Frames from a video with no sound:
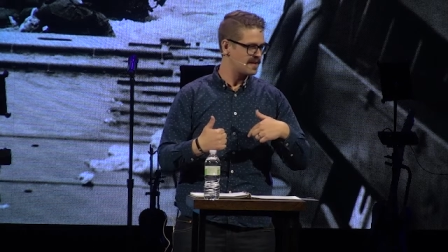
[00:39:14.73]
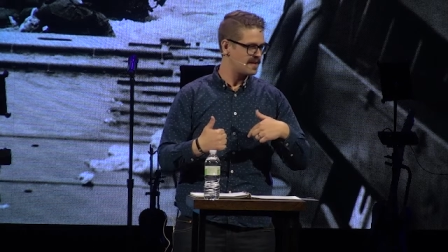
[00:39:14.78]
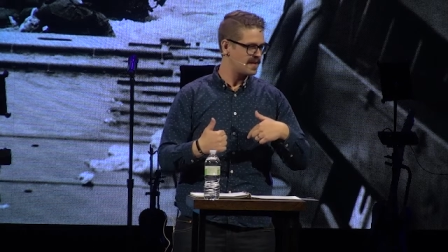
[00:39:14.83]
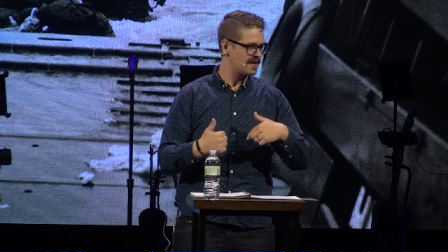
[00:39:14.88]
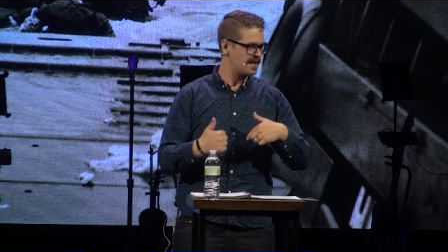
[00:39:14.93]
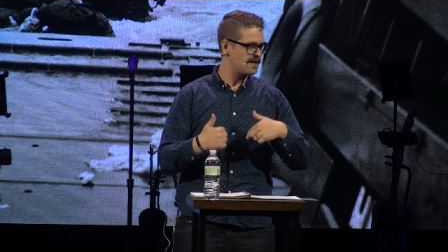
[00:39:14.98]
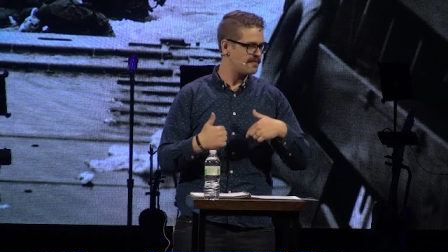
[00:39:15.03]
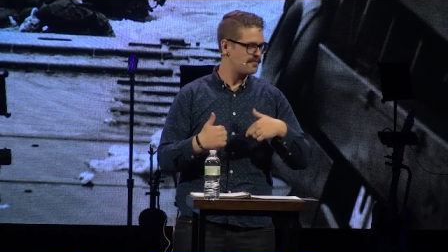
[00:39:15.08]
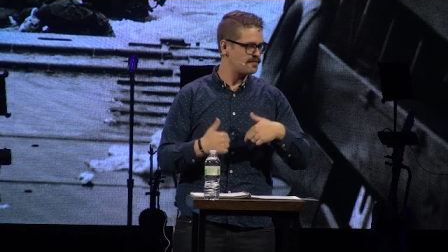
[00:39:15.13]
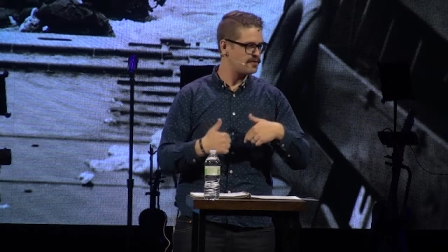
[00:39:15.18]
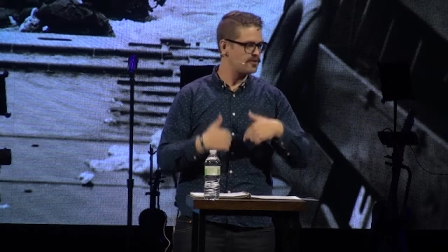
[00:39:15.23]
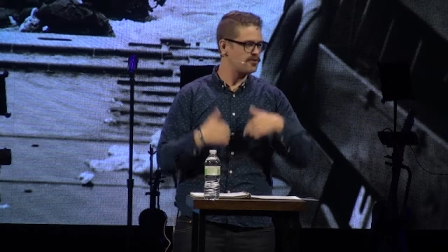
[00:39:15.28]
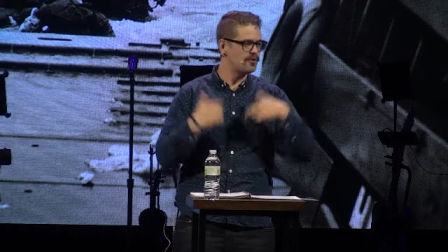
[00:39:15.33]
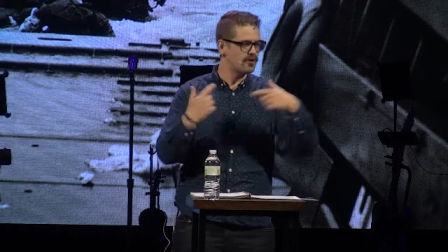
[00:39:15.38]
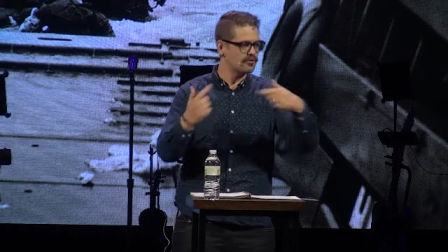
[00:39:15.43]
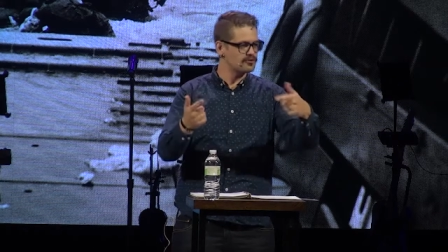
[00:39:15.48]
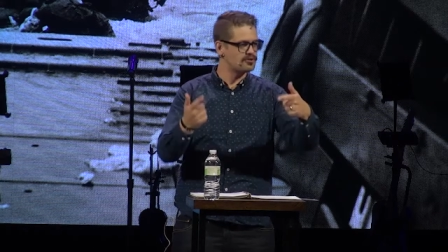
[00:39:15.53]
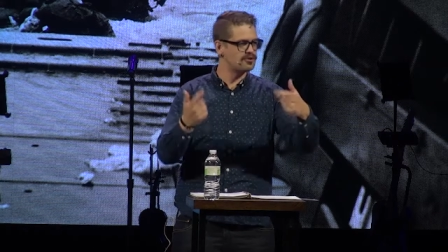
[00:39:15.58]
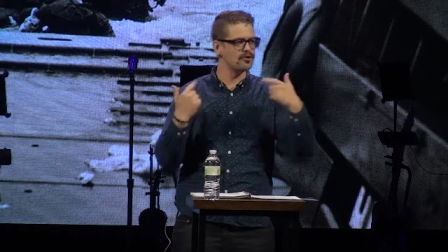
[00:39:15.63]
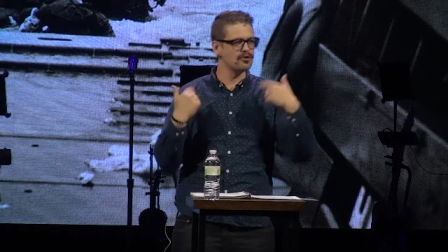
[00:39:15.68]
And if you
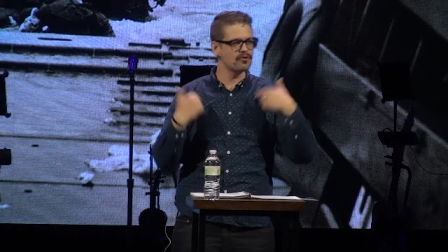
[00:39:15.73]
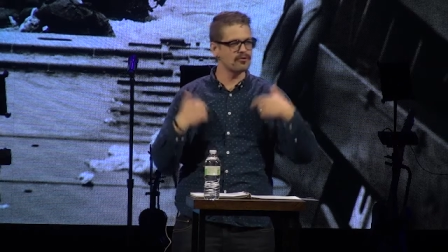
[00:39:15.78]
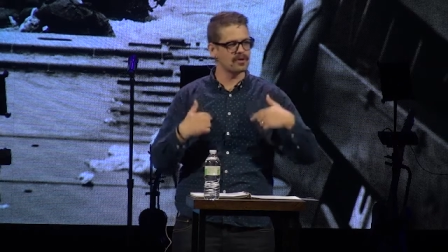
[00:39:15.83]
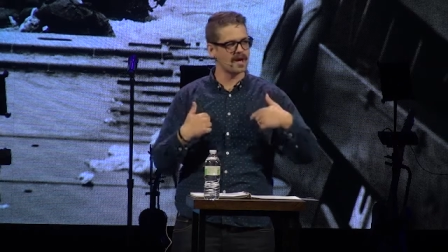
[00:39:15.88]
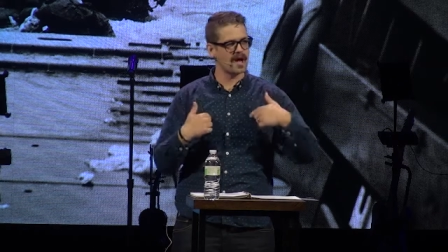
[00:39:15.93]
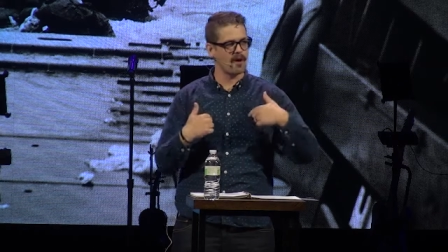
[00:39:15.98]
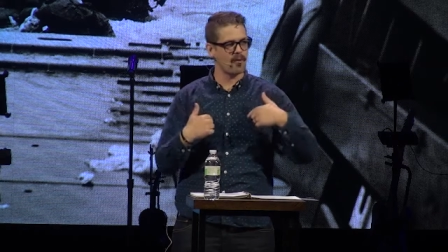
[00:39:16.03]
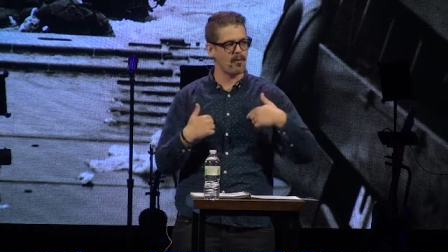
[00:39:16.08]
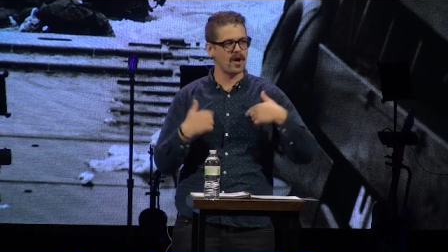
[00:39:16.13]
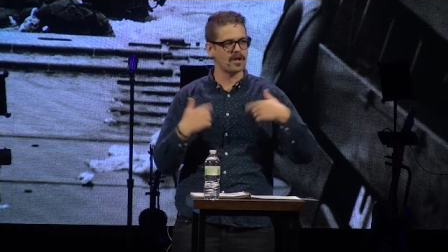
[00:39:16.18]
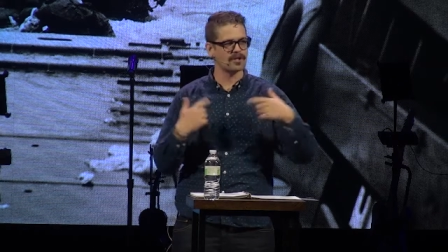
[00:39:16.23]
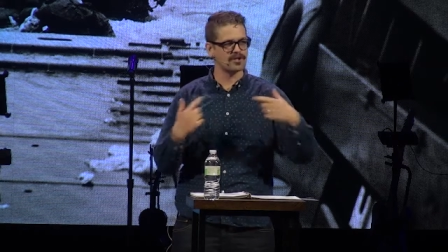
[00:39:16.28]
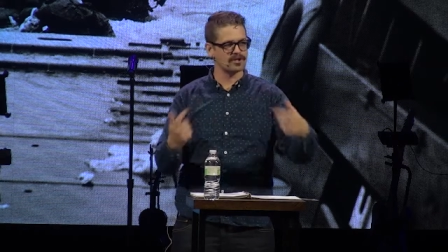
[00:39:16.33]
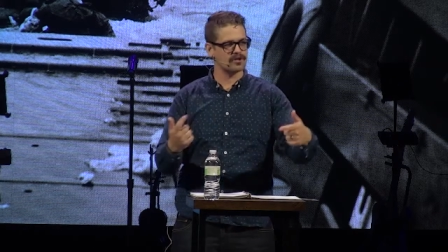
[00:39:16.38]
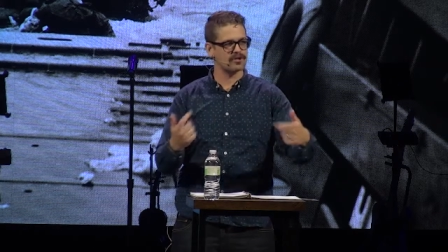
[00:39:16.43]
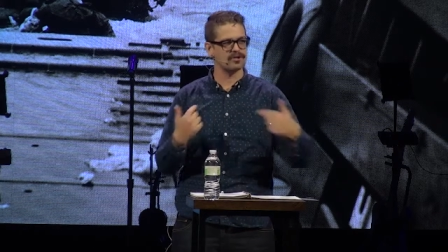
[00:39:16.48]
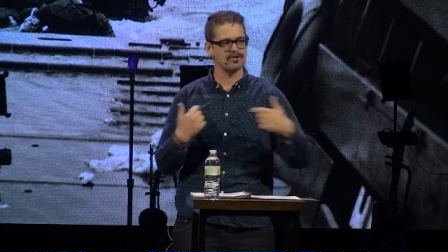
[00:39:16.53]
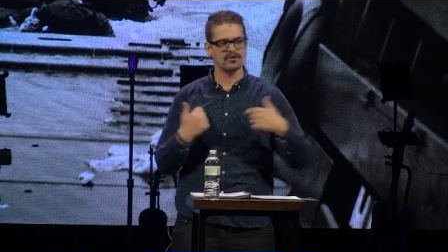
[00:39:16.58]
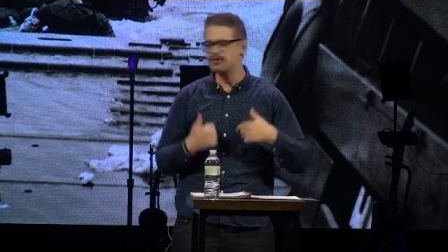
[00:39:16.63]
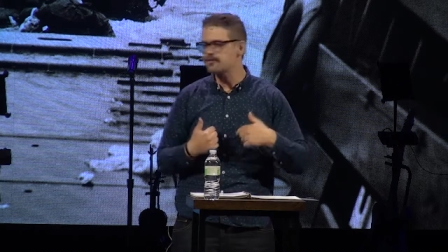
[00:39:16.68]
don't do what I want
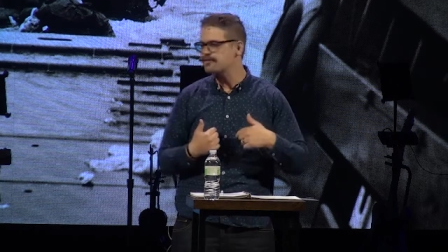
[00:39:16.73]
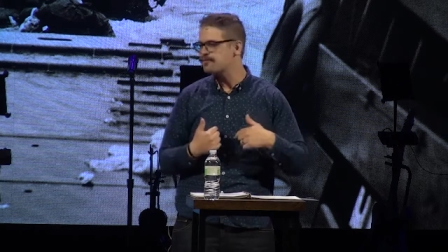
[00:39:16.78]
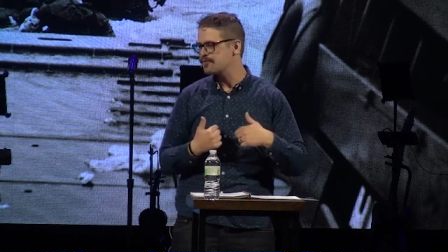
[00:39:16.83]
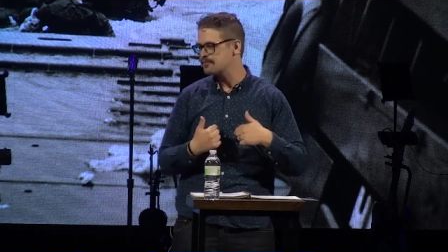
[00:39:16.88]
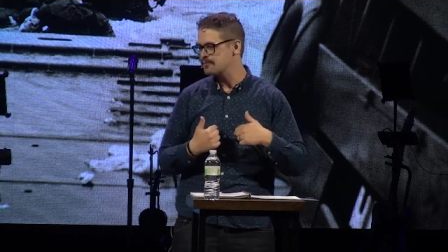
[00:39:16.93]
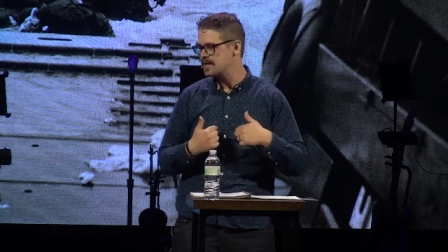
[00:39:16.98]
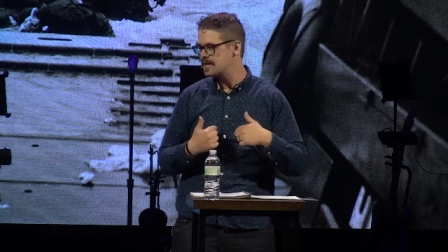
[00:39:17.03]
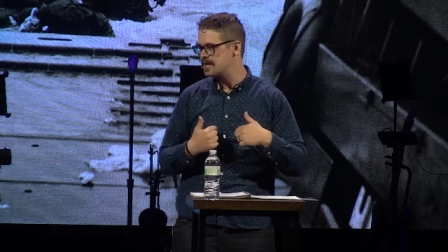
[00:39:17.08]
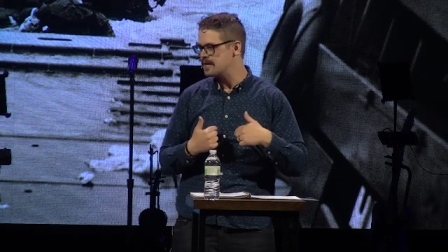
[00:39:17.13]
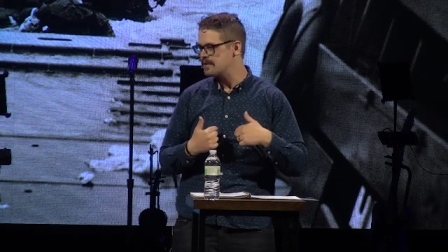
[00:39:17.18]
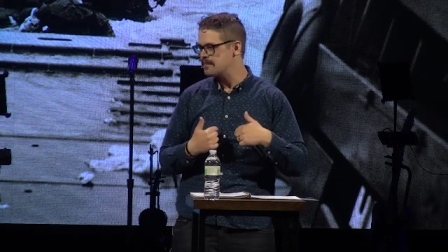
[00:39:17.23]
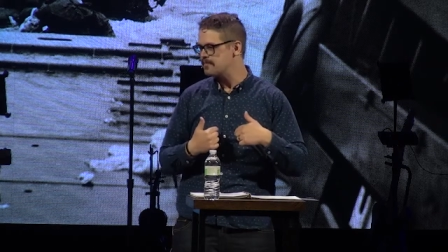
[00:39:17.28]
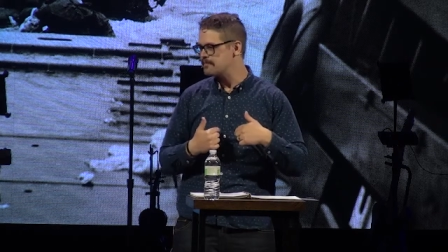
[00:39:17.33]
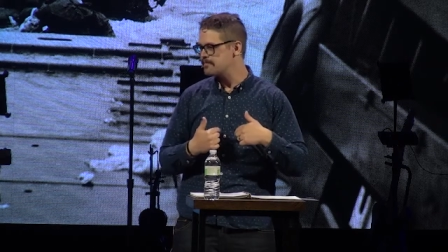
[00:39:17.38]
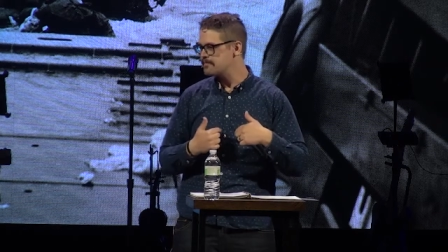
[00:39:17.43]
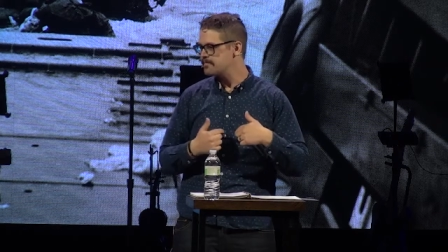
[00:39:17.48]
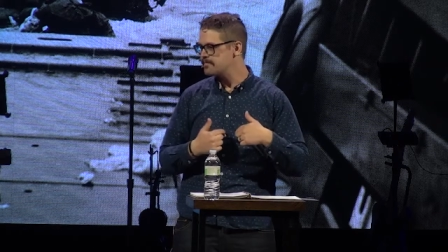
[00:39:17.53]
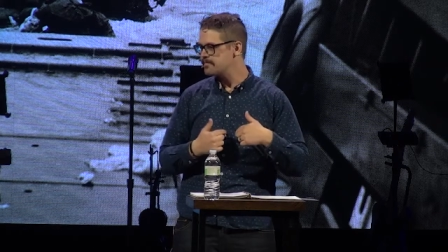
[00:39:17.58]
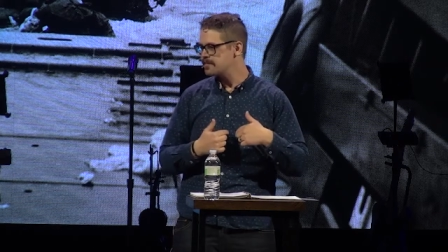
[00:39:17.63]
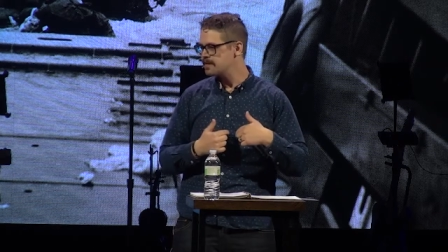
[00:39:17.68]
you to do for me,
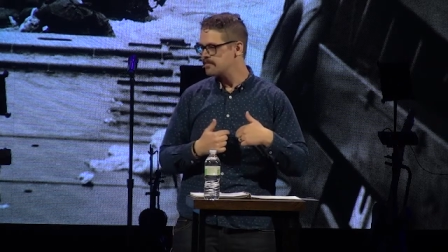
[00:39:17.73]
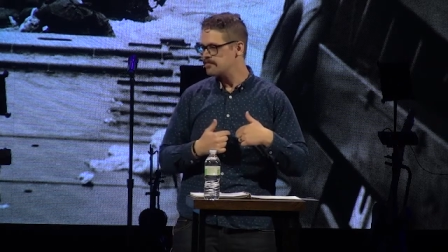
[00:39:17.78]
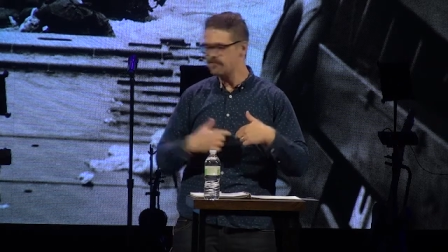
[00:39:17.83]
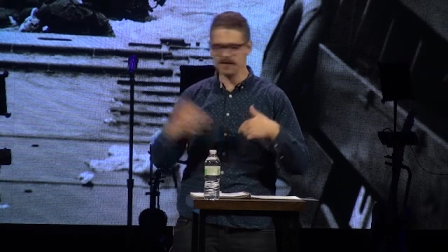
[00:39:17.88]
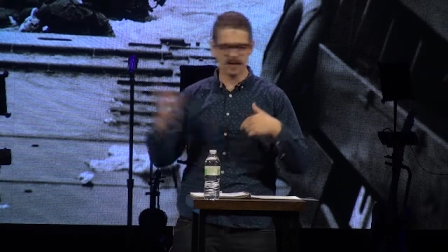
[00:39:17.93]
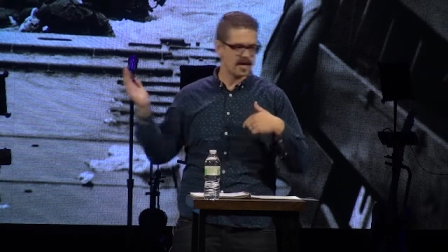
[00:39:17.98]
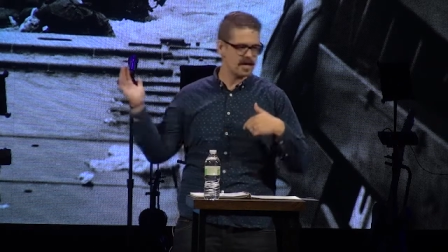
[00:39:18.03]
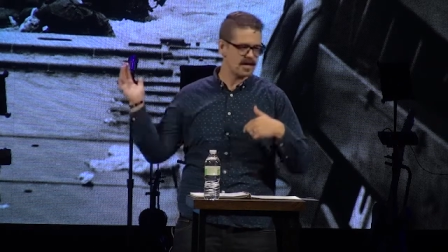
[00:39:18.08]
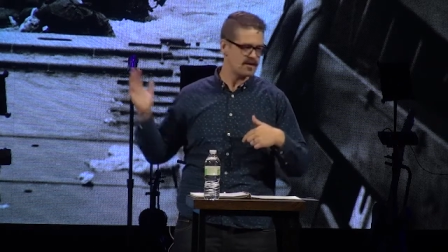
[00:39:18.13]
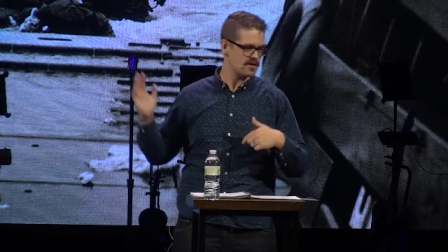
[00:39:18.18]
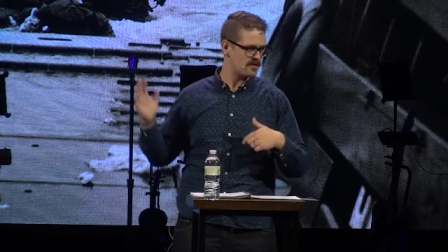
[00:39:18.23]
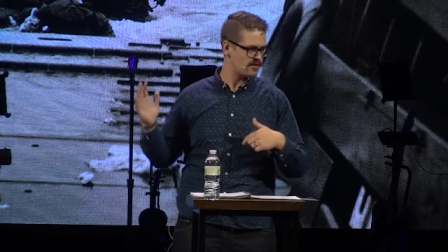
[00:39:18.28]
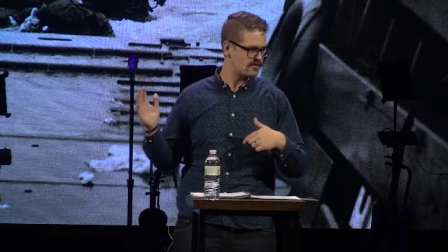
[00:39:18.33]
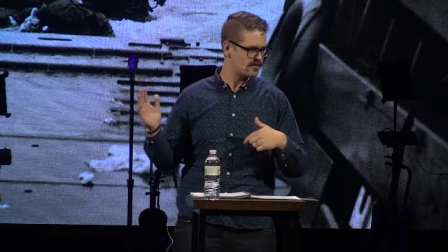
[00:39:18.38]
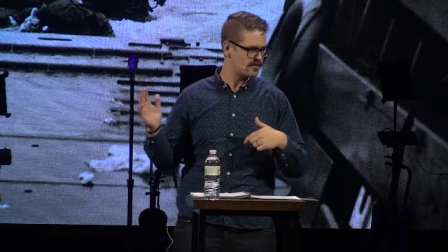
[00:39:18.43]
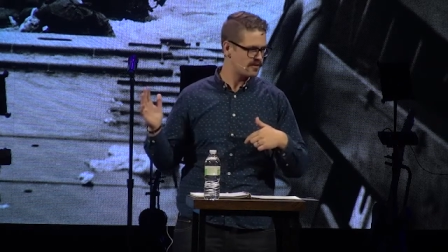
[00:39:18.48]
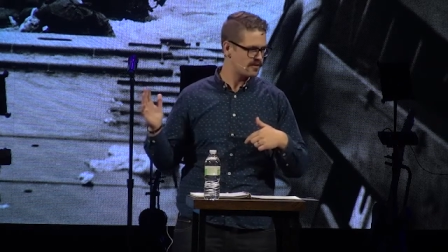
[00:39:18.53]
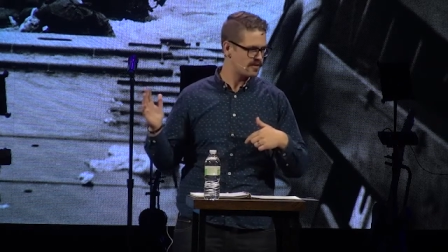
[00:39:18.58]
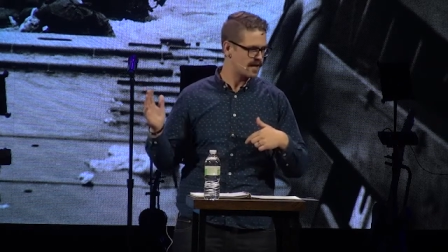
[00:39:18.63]
then forget you.